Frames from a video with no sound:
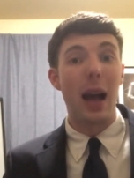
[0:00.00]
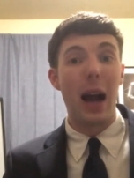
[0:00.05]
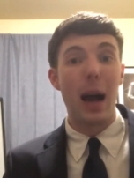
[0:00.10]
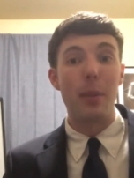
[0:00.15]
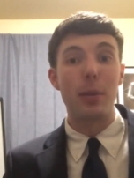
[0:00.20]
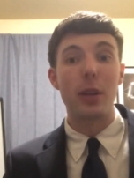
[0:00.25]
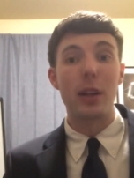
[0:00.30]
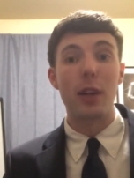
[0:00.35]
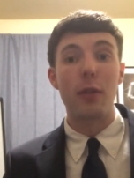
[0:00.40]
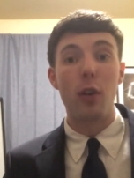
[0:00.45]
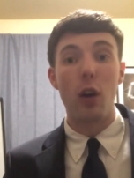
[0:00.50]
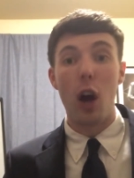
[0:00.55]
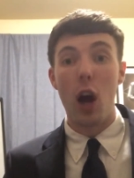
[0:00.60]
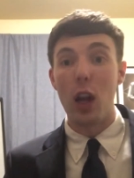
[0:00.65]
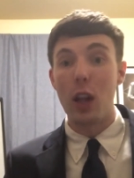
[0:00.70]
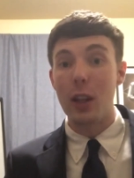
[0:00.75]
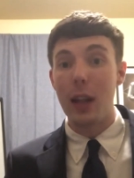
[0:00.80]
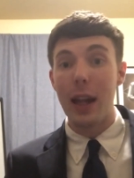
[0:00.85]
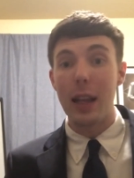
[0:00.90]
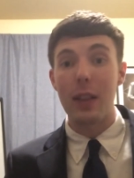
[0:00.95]
I believe,
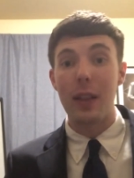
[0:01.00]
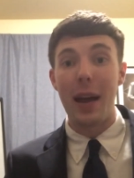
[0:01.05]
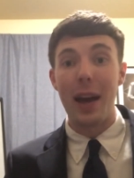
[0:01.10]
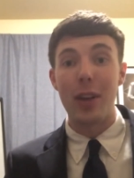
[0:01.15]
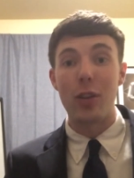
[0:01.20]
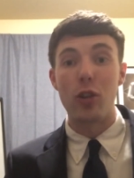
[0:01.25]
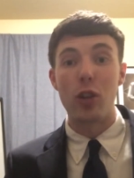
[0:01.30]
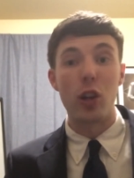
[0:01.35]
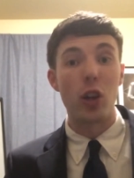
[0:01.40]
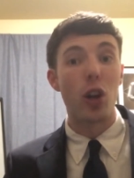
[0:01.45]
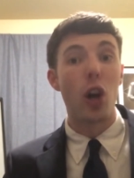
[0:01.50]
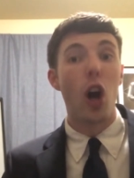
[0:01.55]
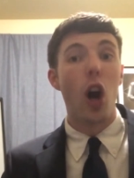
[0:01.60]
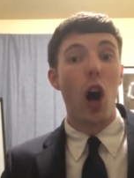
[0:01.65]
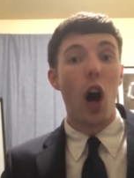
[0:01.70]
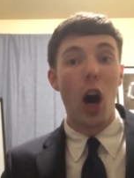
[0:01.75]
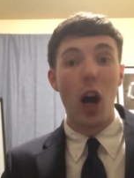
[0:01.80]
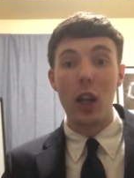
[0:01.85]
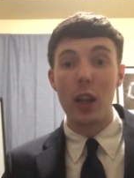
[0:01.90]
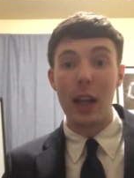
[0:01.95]
unlike last year,
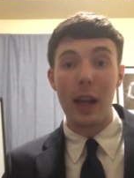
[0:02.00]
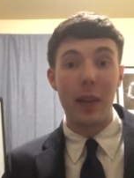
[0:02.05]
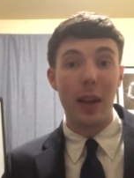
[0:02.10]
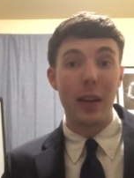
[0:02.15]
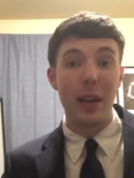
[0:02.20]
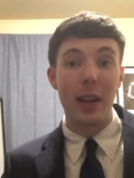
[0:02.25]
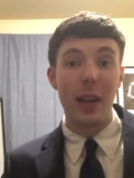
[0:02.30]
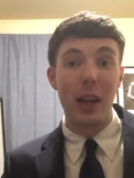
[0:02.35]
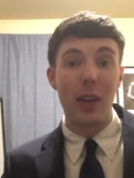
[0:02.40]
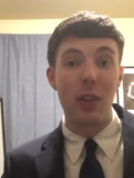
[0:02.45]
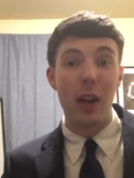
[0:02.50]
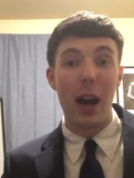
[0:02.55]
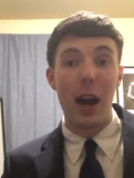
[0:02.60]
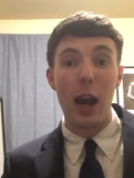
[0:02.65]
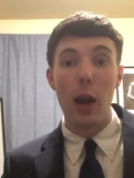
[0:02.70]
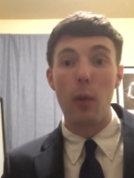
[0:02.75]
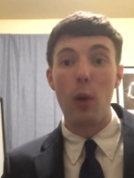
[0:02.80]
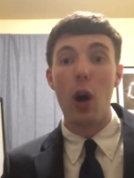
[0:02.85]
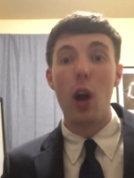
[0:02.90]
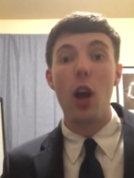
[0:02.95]
unlike they did against
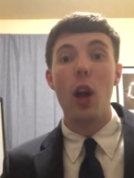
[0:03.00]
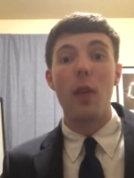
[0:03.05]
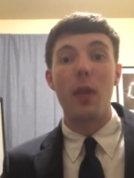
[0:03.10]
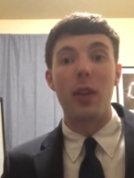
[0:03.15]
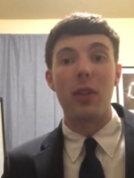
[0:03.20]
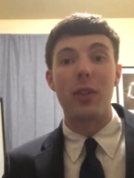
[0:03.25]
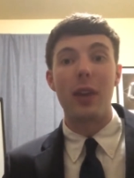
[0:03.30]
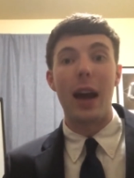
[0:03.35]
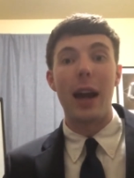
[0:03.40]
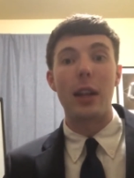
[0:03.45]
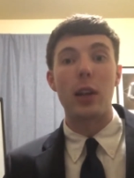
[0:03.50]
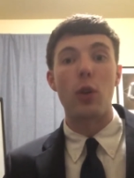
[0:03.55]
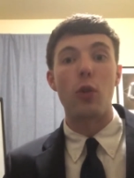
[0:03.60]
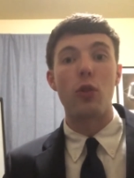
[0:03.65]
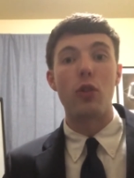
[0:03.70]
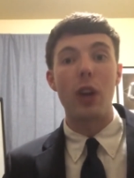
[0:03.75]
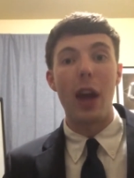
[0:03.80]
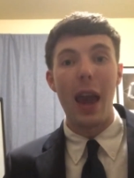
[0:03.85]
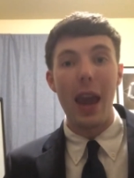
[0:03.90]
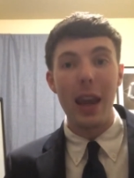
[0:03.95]
Iowa, the
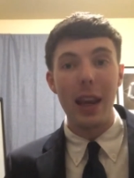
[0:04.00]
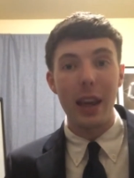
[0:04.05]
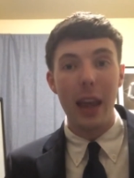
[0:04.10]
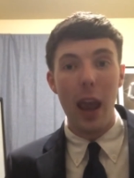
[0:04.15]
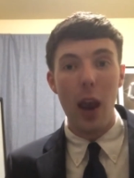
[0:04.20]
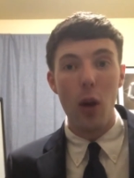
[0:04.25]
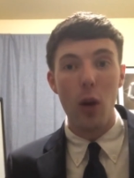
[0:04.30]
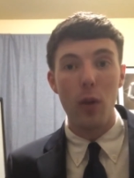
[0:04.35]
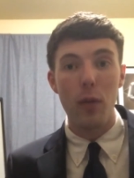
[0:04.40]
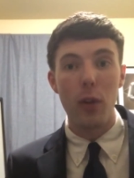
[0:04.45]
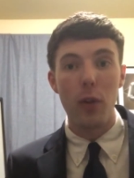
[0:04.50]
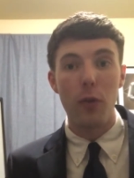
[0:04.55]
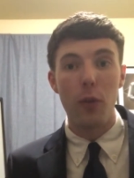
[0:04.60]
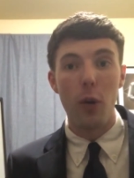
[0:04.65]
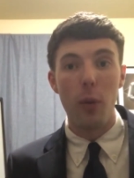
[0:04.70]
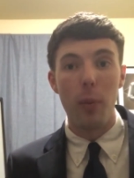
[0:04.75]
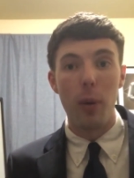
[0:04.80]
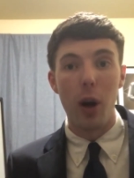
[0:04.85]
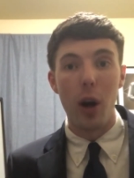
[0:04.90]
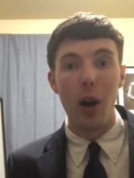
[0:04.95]
Cyclones take care of the
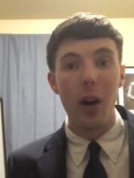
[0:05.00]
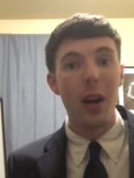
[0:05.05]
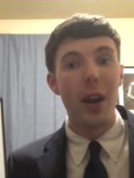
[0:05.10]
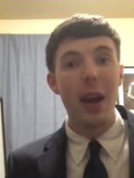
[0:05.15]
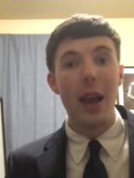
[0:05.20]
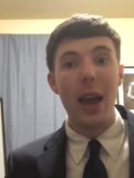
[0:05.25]
football.